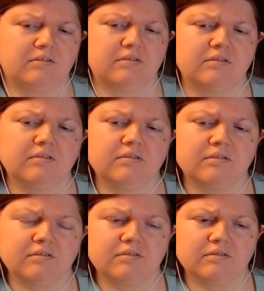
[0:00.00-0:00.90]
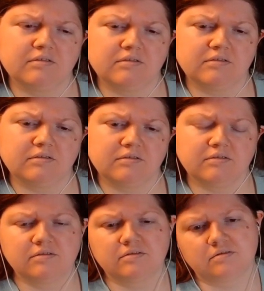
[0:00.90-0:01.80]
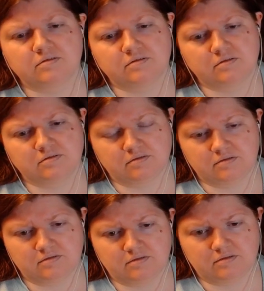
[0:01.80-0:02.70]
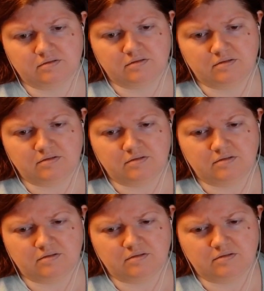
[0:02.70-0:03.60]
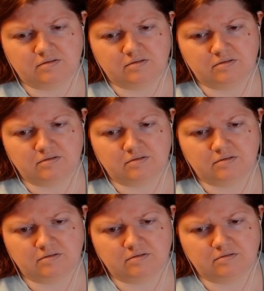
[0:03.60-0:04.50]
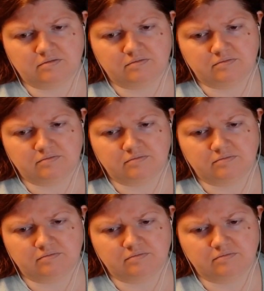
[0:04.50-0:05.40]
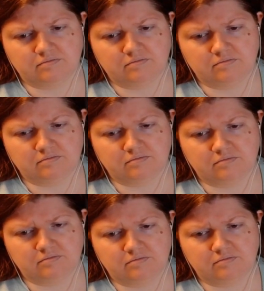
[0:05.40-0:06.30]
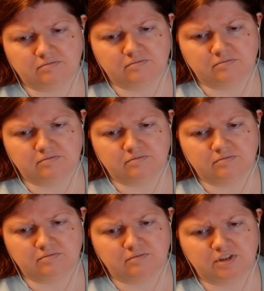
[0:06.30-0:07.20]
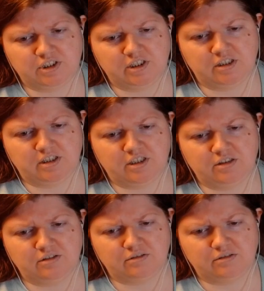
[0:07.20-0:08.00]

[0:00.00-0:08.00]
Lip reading: (silent)